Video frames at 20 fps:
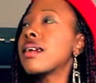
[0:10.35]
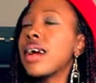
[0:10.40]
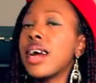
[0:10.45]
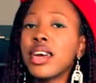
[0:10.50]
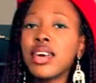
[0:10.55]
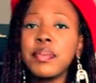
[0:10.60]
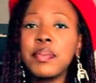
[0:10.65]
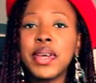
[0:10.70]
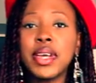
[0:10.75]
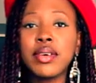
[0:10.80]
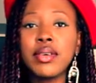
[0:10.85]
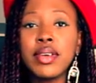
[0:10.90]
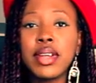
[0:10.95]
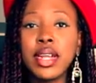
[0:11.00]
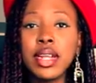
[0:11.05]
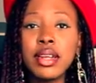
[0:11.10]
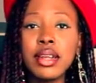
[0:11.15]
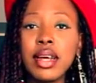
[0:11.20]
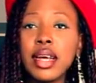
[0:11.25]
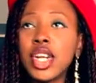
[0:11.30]
I could be good
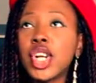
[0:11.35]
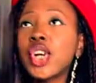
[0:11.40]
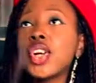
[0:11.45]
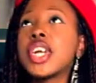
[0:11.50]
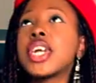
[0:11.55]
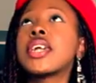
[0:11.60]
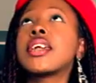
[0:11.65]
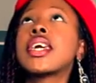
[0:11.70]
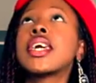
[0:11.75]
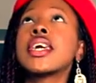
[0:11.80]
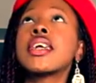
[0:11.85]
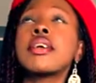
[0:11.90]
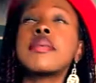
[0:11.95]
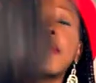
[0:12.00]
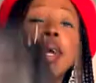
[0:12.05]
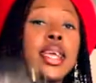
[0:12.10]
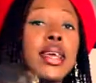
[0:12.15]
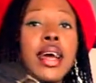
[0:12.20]
at that. Should change my